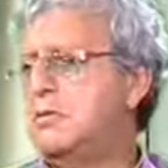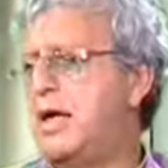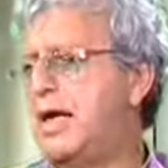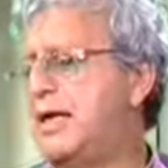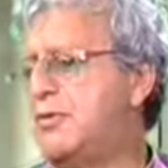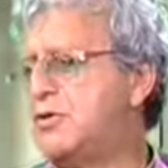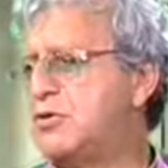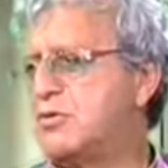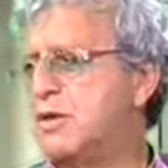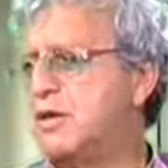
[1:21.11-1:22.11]
IDA was
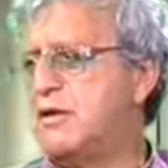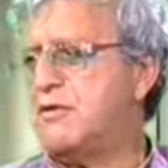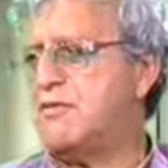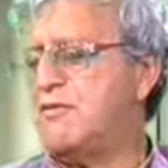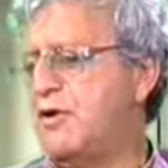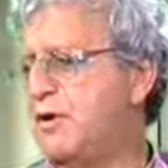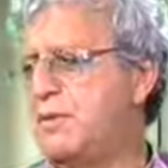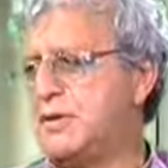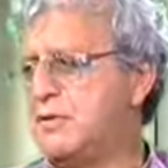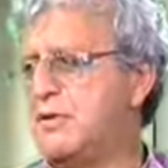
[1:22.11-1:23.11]
created at a very
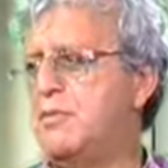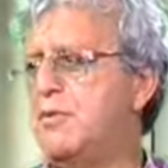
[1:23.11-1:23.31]
particular